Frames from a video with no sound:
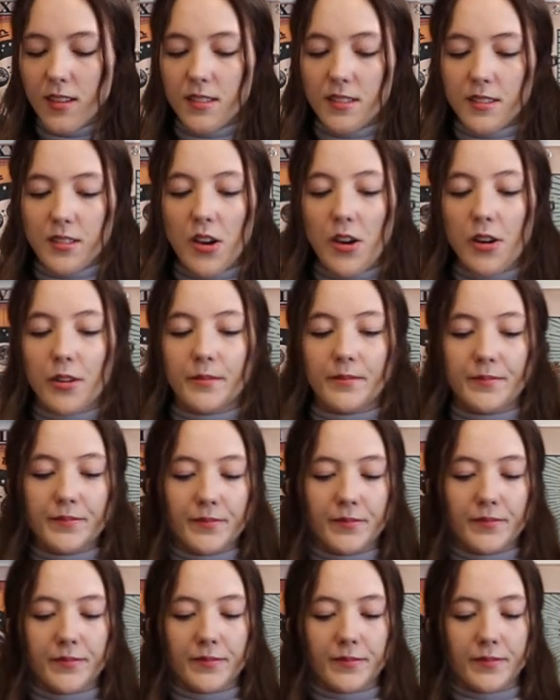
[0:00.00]
So,
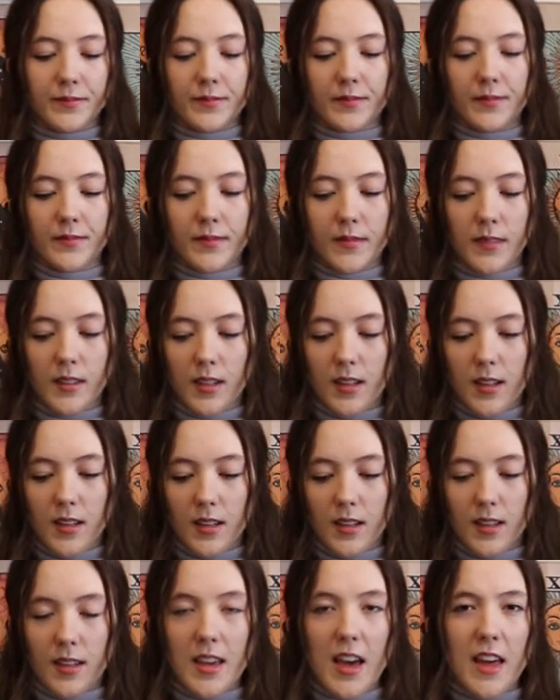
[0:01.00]

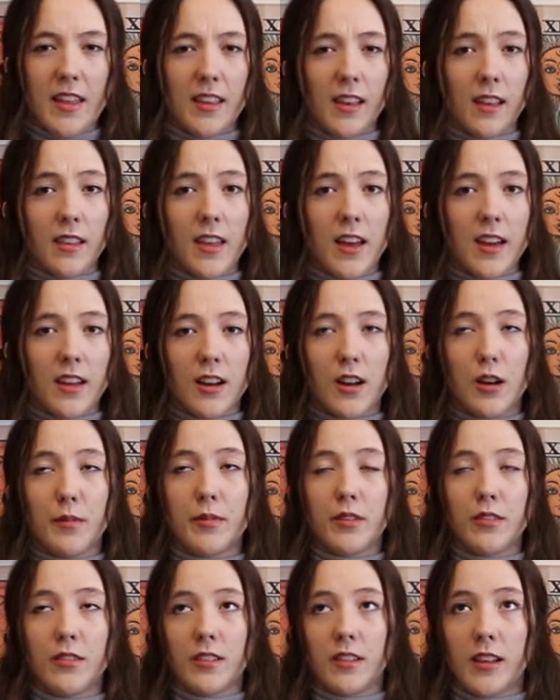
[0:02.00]
yeah, that can
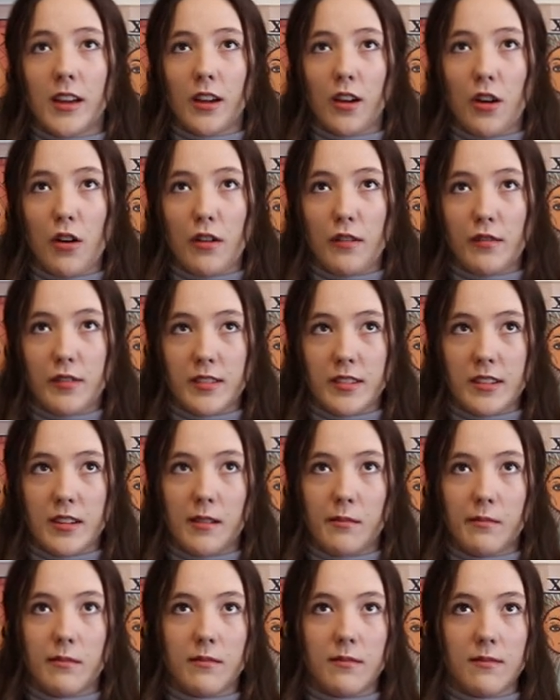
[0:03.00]
help you to let go of
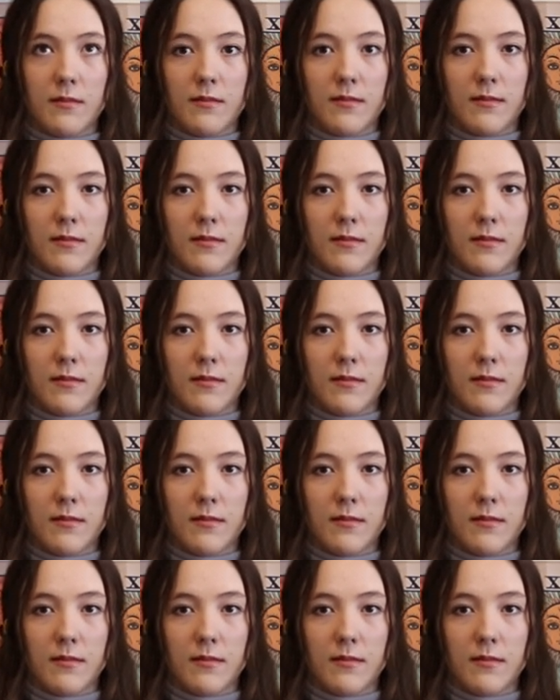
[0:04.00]
some